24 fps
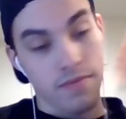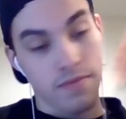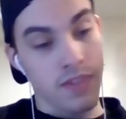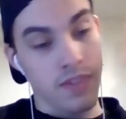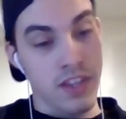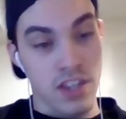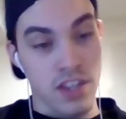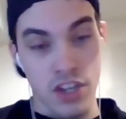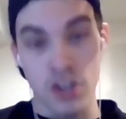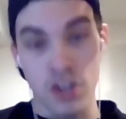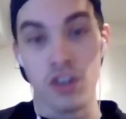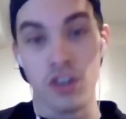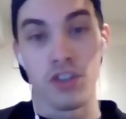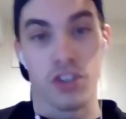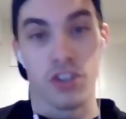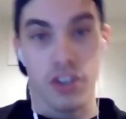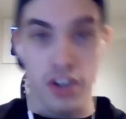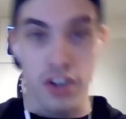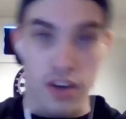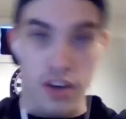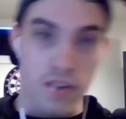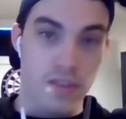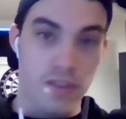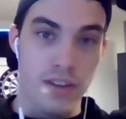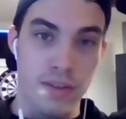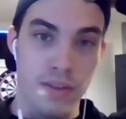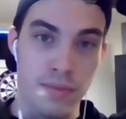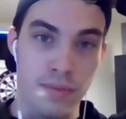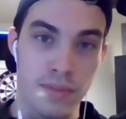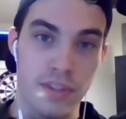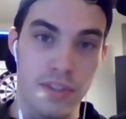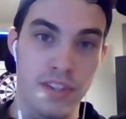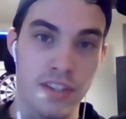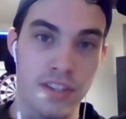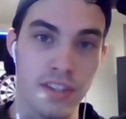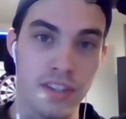Years ago, I
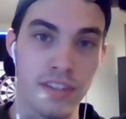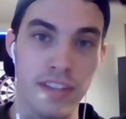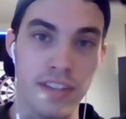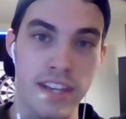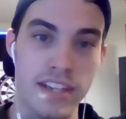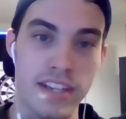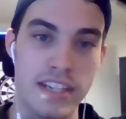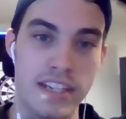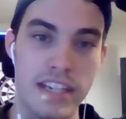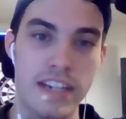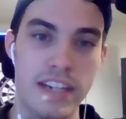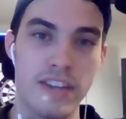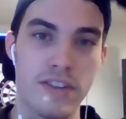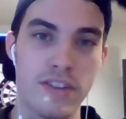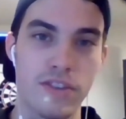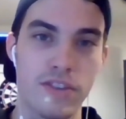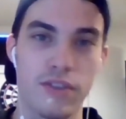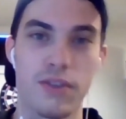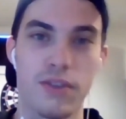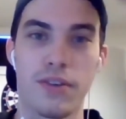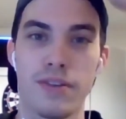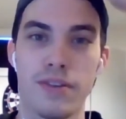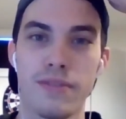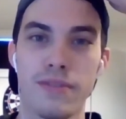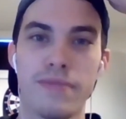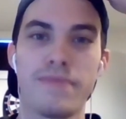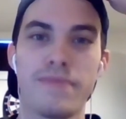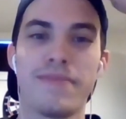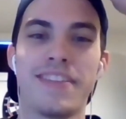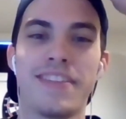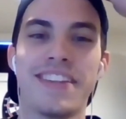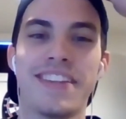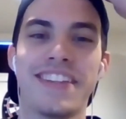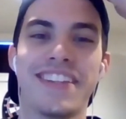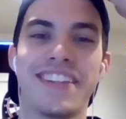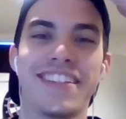was still 18 years old,
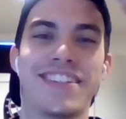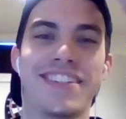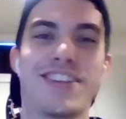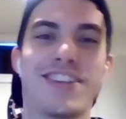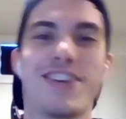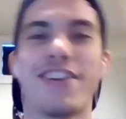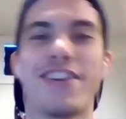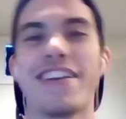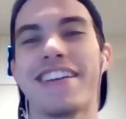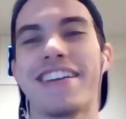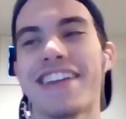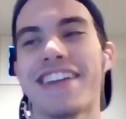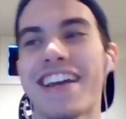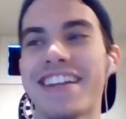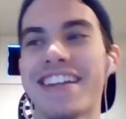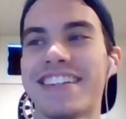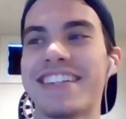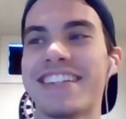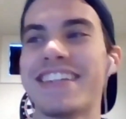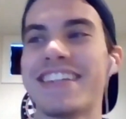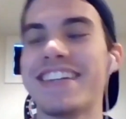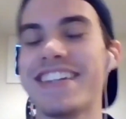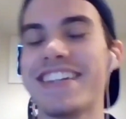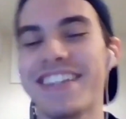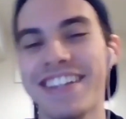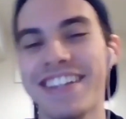turning 19.